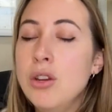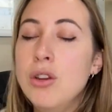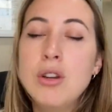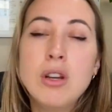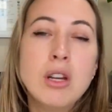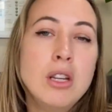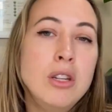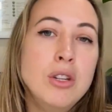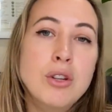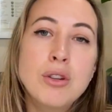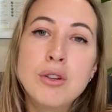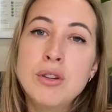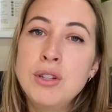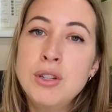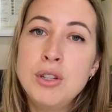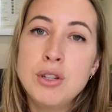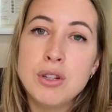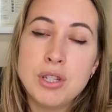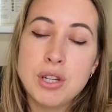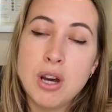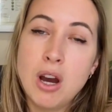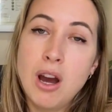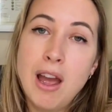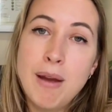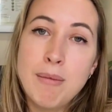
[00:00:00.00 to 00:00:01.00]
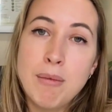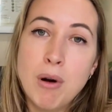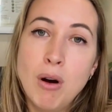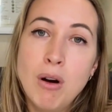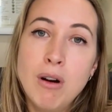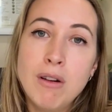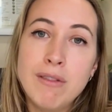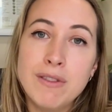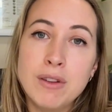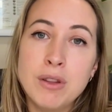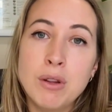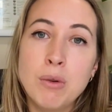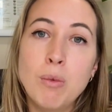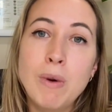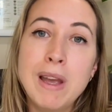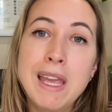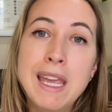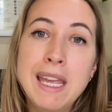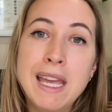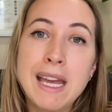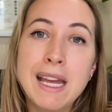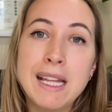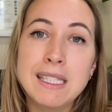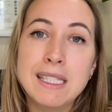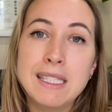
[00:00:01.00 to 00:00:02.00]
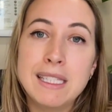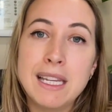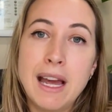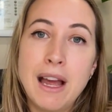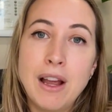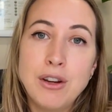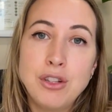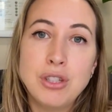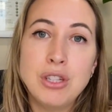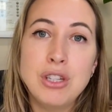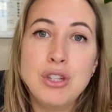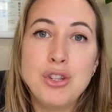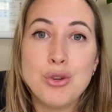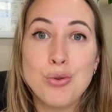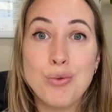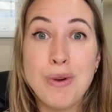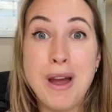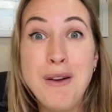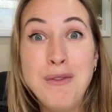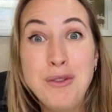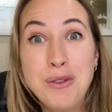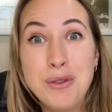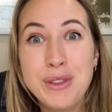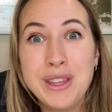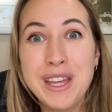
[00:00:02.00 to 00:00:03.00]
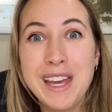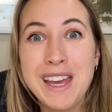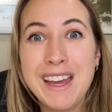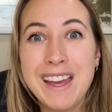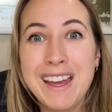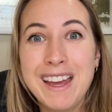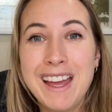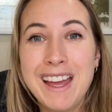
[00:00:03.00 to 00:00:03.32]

can use your time off on the weekends to actually travel there